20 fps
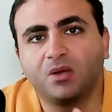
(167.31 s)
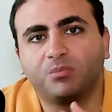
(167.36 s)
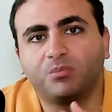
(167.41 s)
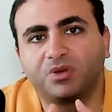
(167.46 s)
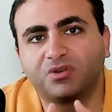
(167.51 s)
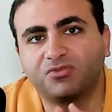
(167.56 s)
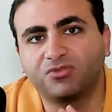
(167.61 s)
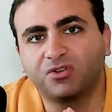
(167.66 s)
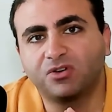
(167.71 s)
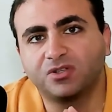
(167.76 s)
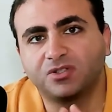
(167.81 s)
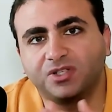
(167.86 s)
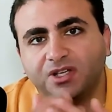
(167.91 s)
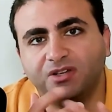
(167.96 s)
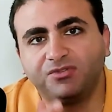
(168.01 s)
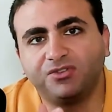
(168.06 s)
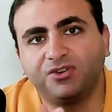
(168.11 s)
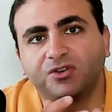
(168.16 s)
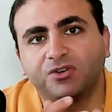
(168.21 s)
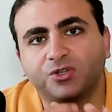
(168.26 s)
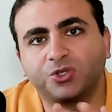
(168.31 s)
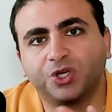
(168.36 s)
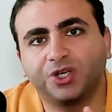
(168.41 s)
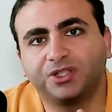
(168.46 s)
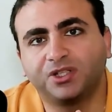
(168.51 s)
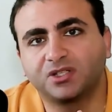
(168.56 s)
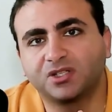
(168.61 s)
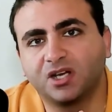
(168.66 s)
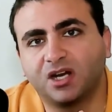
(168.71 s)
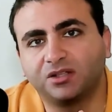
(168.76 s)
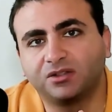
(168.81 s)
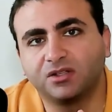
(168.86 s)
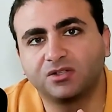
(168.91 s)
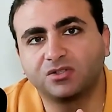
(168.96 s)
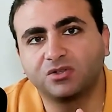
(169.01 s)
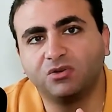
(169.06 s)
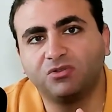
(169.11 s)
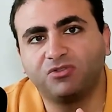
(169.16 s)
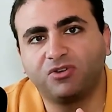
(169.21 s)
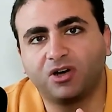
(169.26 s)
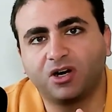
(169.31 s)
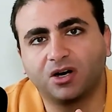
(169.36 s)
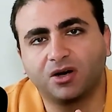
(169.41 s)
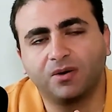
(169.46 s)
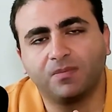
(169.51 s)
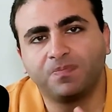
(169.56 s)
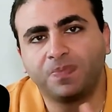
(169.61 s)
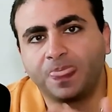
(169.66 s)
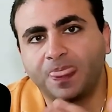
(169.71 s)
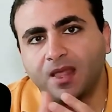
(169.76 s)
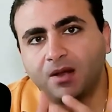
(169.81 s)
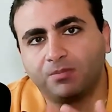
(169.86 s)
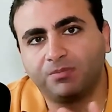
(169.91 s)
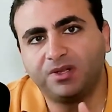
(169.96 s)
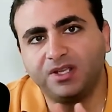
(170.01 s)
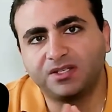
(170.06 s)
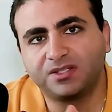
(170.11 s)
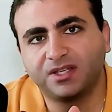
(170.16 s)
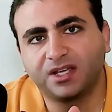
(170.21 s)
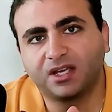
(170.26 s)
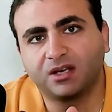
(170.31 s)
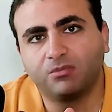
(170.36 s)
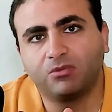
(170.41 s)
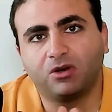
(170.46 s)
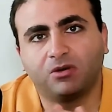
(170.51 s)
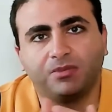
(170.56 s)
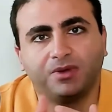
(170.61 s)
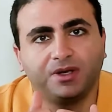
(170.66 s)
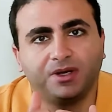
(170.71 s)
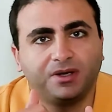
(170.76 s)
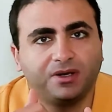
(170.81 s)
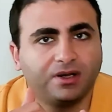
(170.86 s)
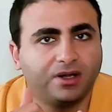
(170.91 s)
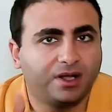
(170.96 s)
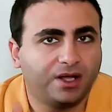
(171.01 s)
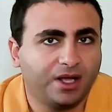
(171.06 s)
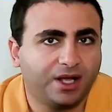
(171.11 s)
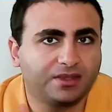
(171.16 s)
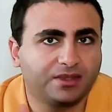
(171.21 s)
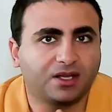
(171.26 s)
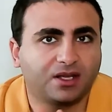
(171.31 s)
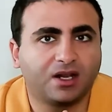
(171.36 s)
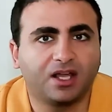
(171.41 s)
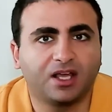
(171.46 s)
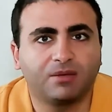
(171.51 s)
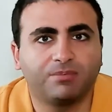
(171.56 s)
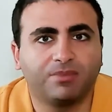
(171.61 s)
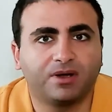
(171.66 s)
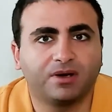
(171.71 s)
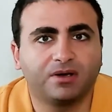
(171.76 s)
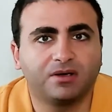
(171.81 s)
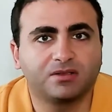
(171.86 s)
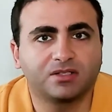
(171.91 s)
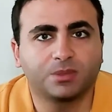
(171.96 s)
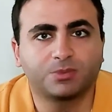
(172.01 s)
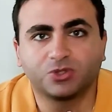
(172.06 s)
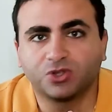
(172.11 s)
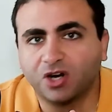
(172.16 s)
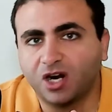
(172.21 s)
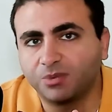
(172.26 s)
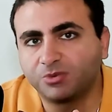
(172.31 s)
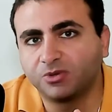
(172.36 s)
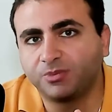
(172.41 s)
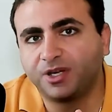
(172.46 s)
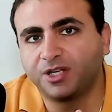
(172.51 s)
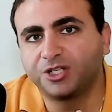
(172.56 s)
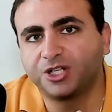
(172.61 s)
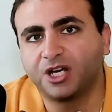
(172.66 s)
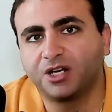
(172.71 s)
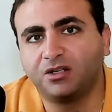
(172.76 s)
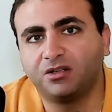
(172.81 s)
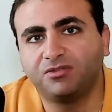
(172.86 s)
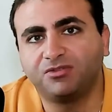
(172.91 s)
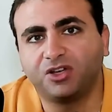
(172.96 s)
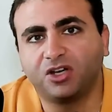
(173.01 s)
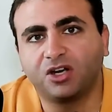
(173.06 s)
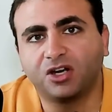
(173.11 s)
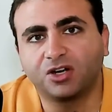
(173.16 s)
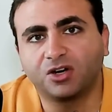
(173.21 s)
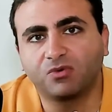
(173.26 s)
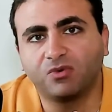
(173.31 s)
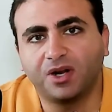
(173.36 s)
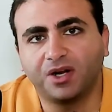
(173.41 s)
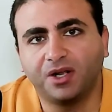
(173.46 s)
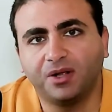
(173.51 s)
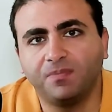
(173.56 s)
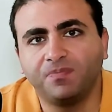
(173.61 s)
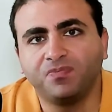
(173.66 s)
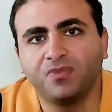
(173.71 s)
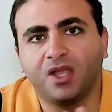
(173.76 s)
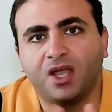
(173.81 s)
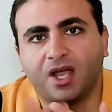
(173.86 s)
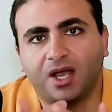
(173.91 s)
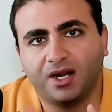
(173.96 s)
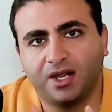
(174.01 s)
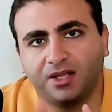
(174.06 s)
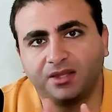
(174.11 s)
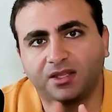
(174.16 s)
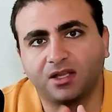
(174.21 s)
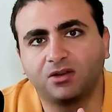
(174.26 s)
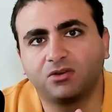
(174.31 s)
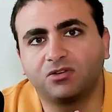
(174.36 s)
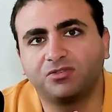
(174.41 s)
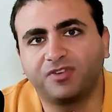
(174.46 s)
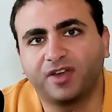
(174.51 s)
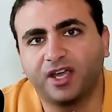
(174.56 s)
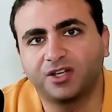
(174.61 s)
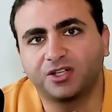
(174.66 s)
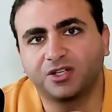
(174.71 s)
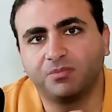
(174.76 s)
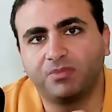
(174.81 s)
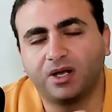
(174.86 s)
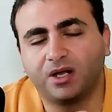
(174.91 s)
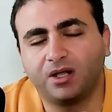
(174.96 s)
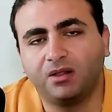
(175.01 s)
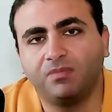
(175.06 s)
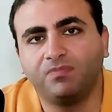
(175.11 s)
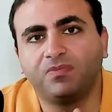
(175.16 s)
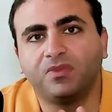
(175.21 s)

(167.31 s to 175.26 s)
But first, if you're enjoying this content so far, please take a moment, hit that like button, subscribe to my channel if you aren't already, and hit that notification bell.